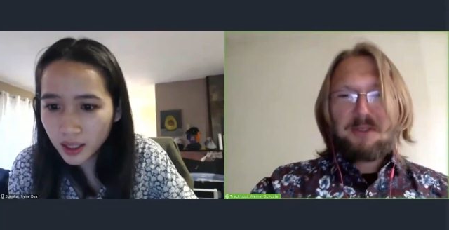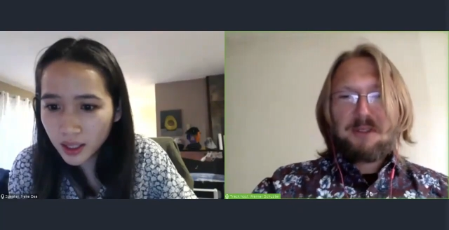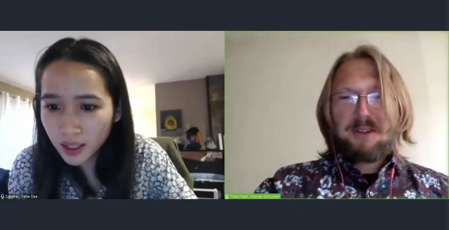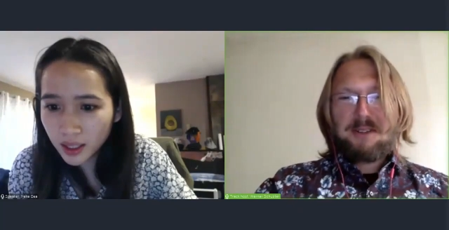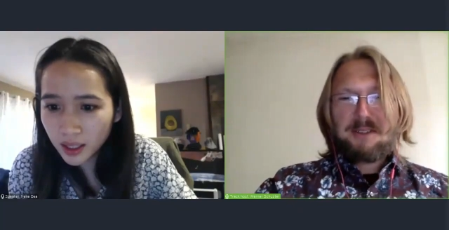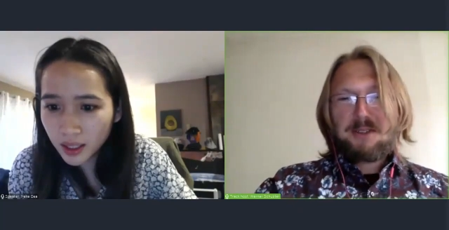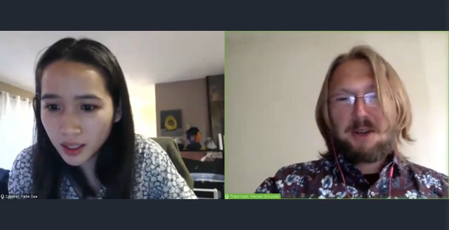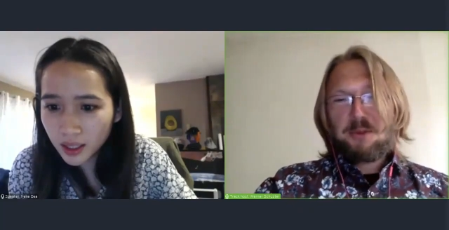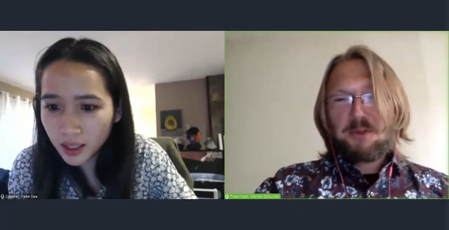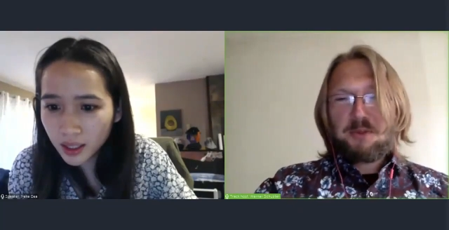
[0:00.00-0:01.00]
Speaker 1: Uh, that's
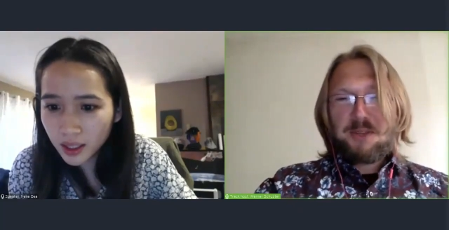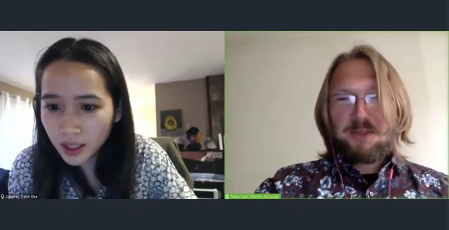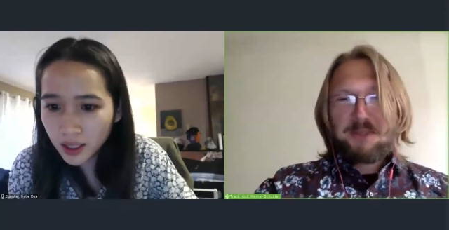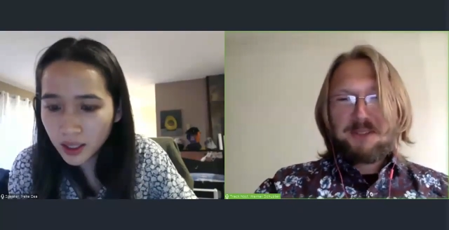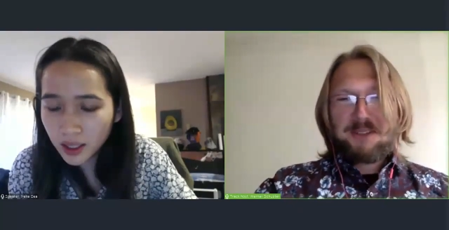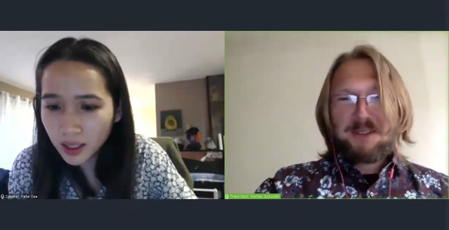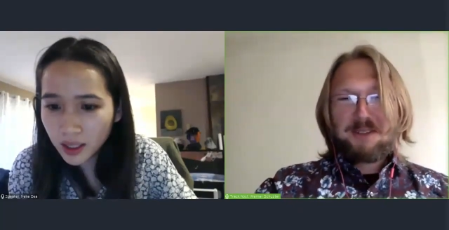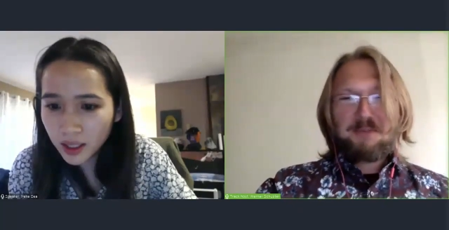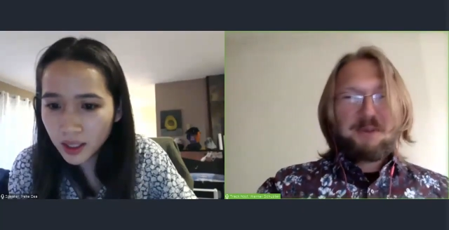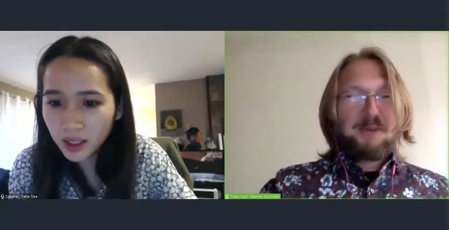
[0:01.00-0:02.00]
obvious to me, but uh,
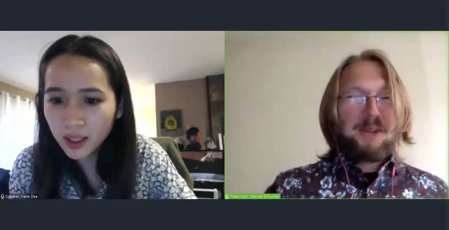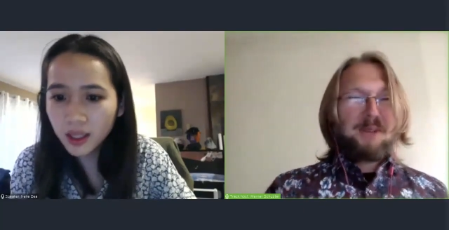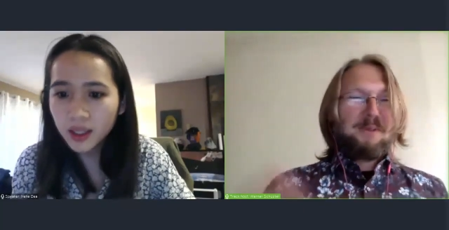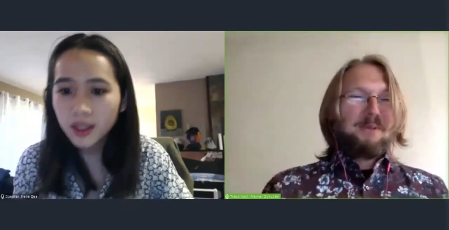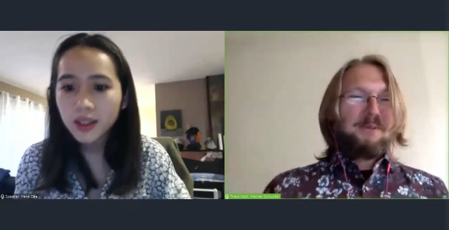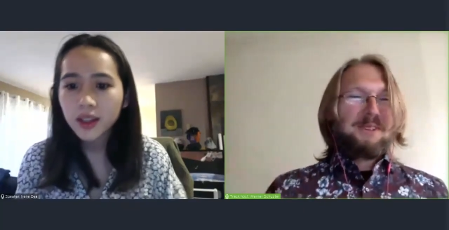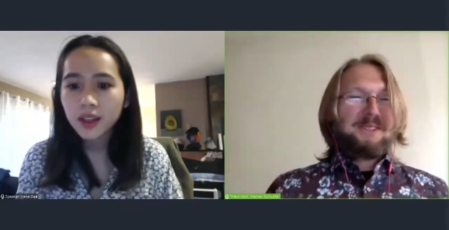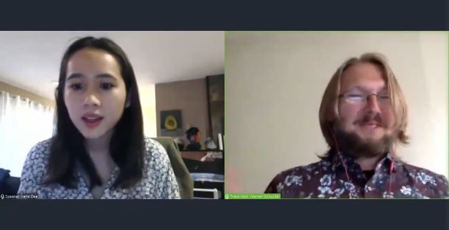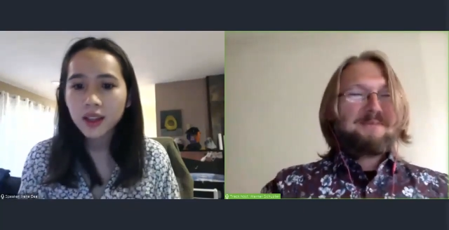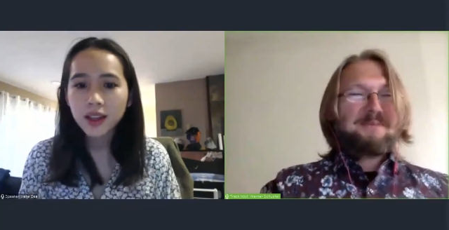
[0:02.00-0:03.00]
maybe help everyone
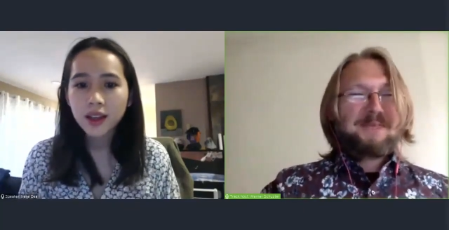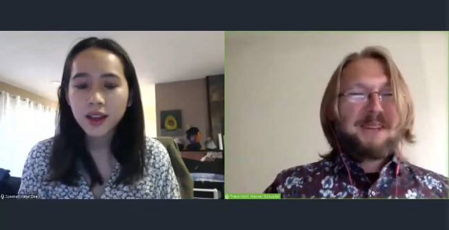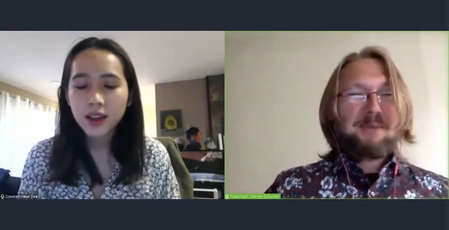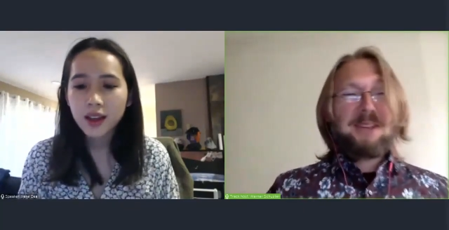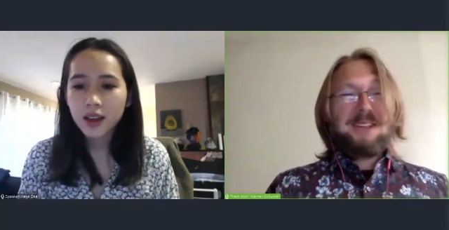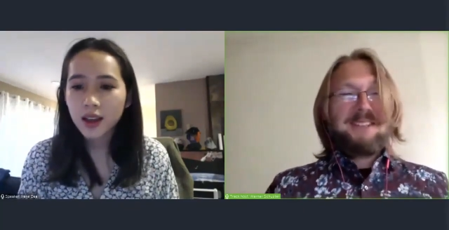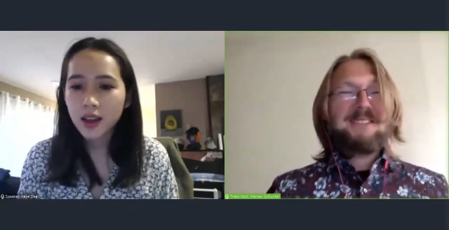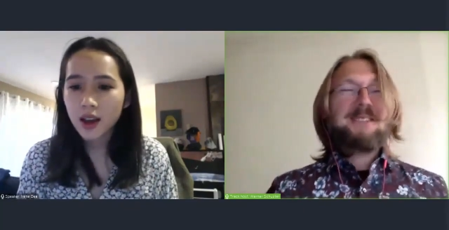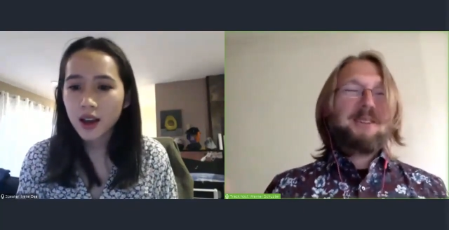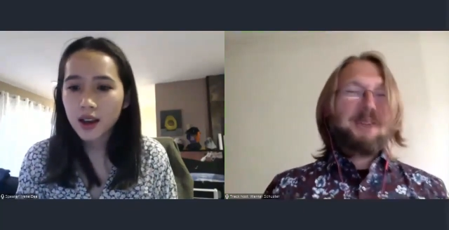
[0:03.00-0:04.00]
else. I'm kidding. This
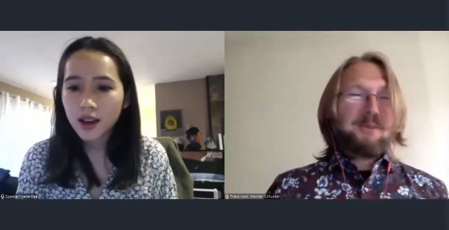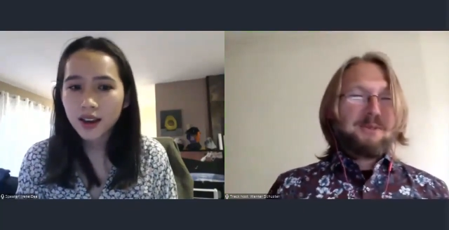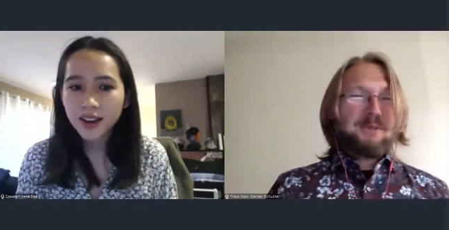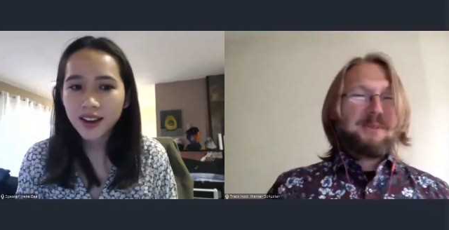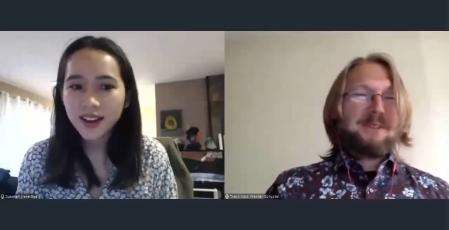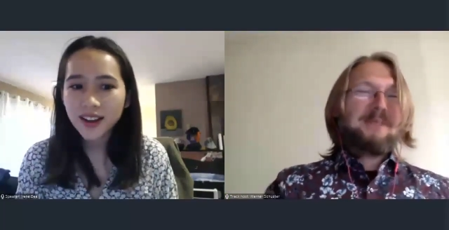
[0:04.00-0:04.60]
is not obvious to me.